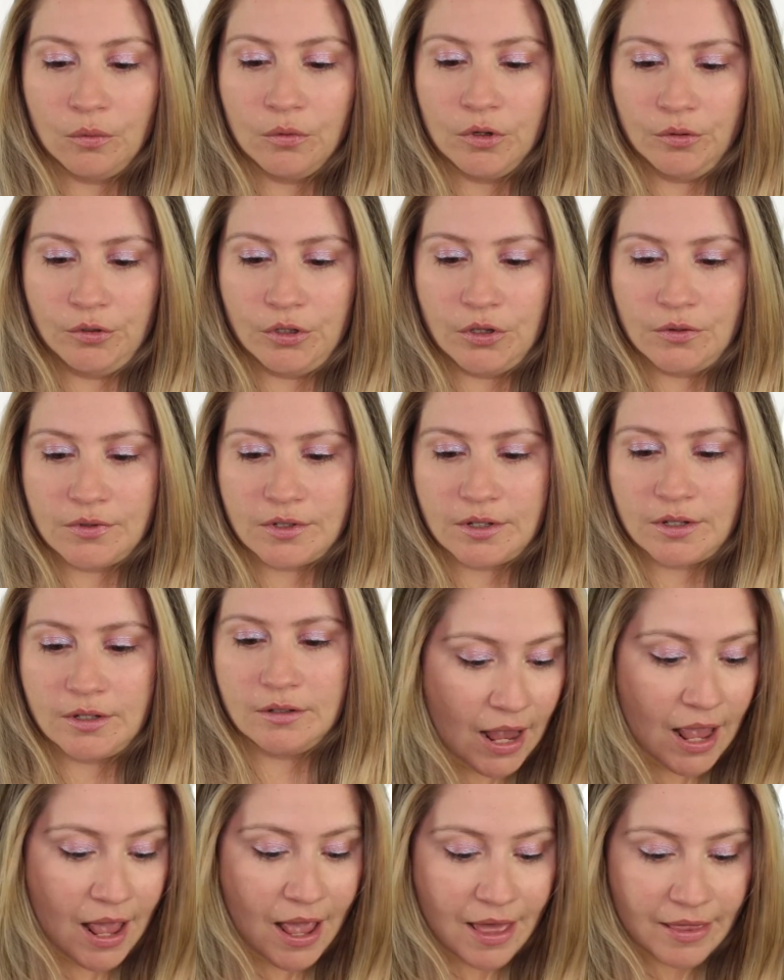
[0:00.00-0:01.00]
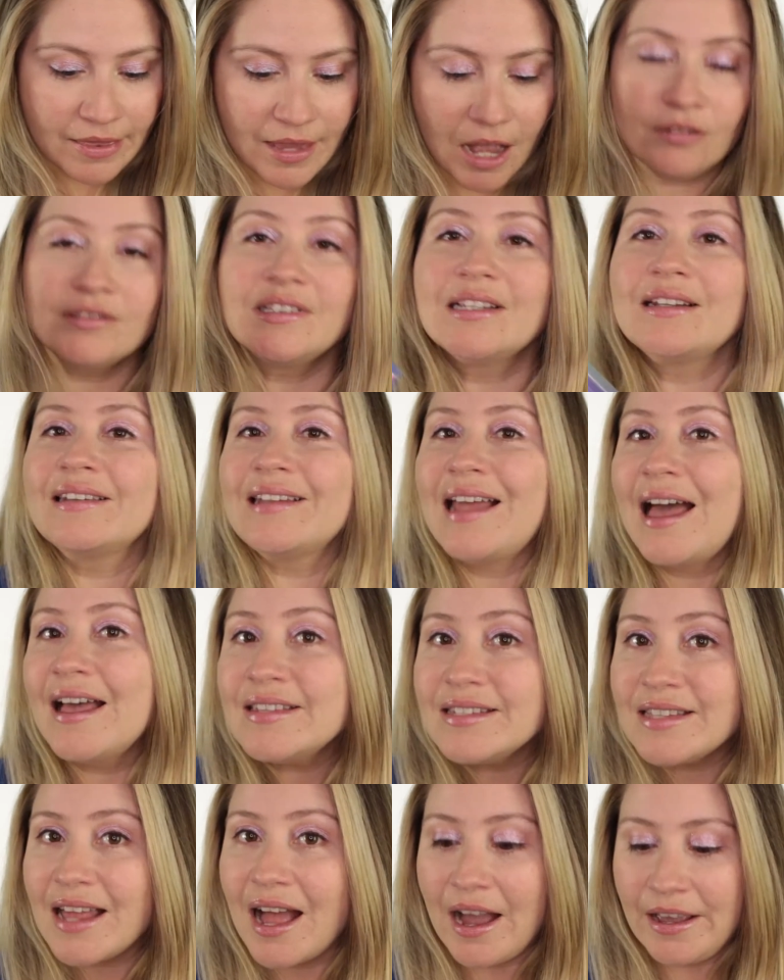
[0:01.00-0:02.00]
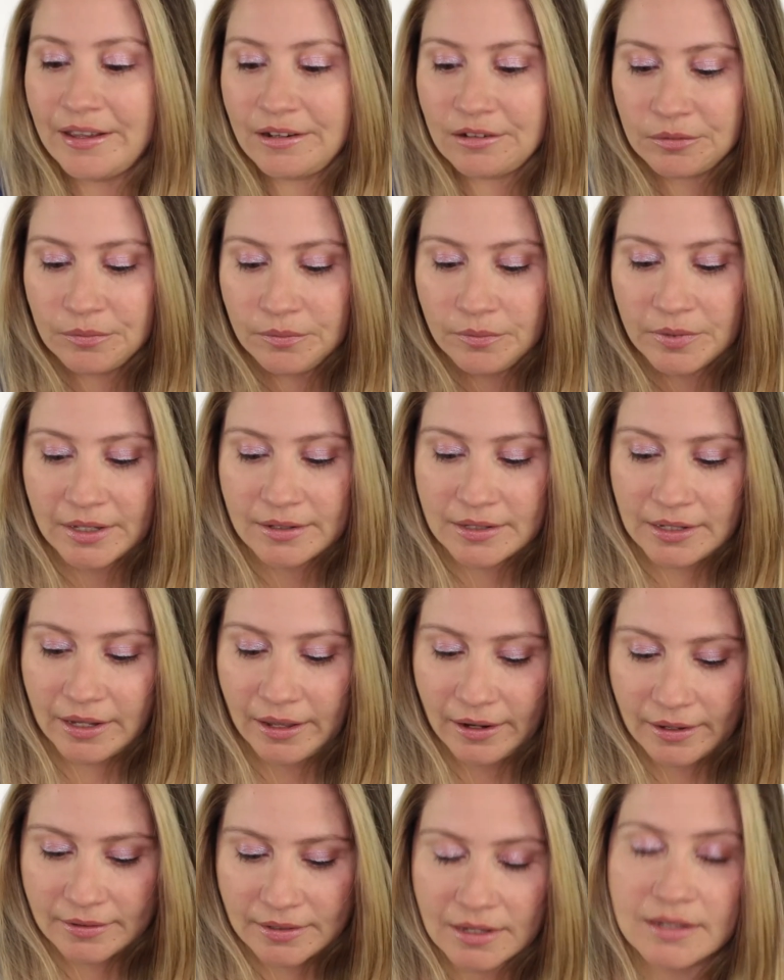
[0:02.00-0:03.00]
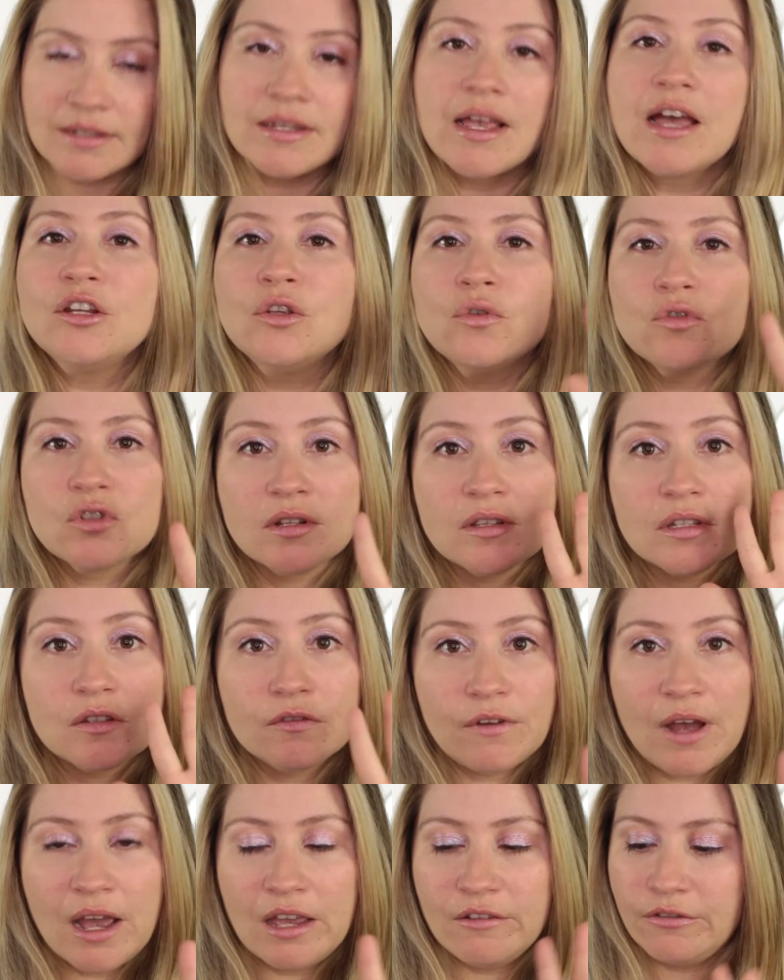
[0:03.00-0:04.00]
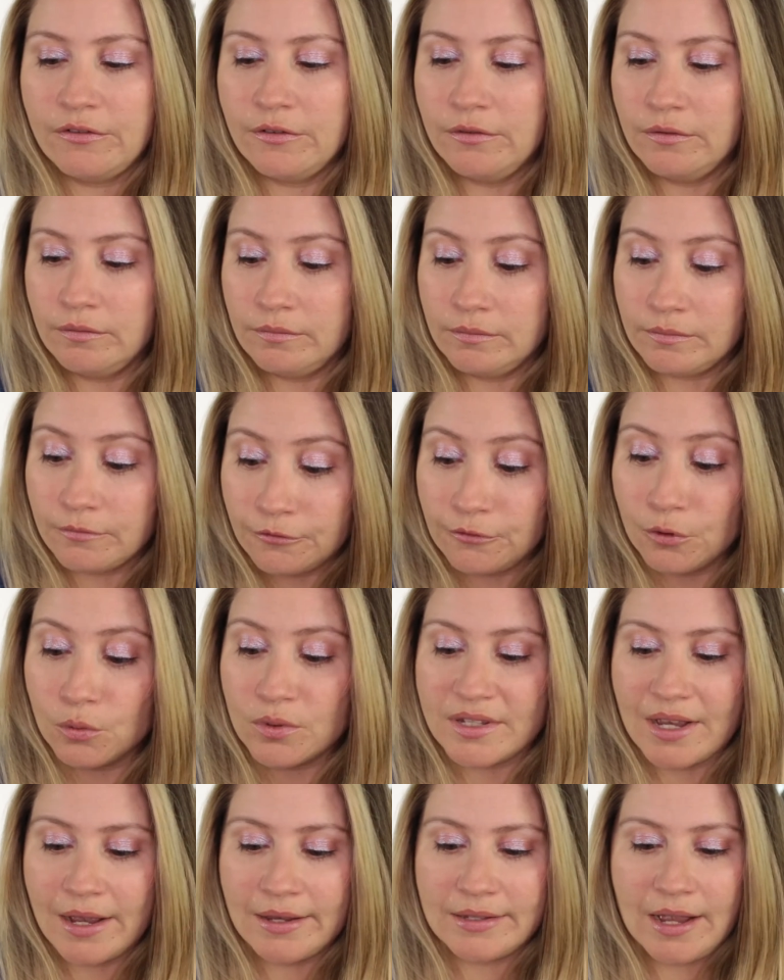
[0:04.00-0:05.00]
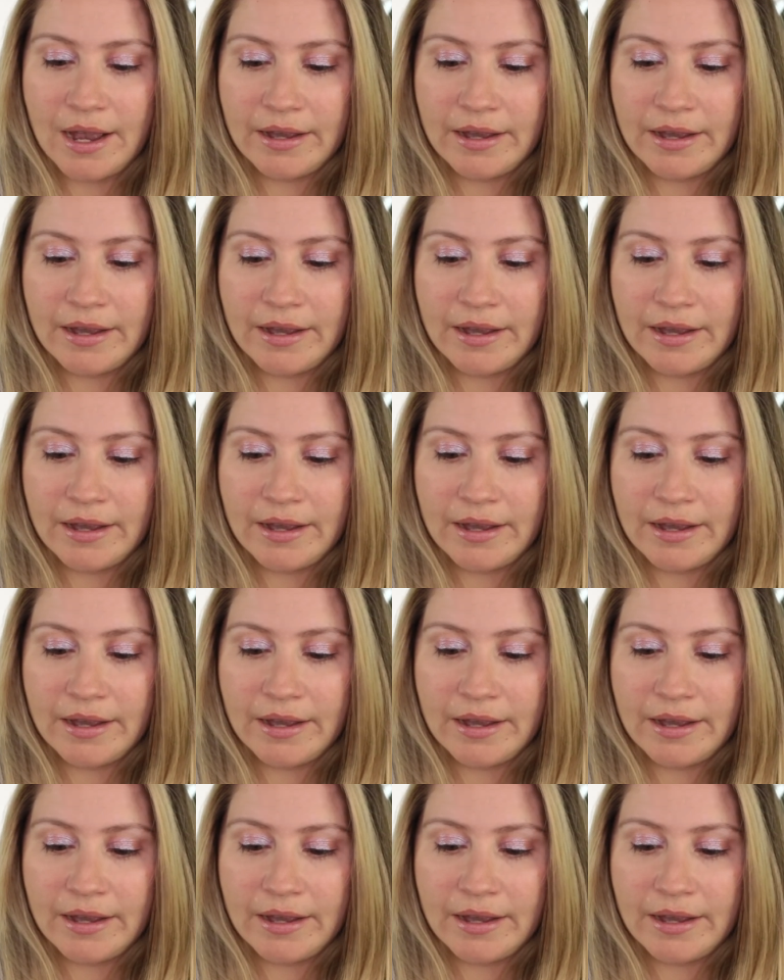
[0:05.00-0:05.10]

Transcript: will use it. Now the last item, because again, as I said, usually it's 5 full-size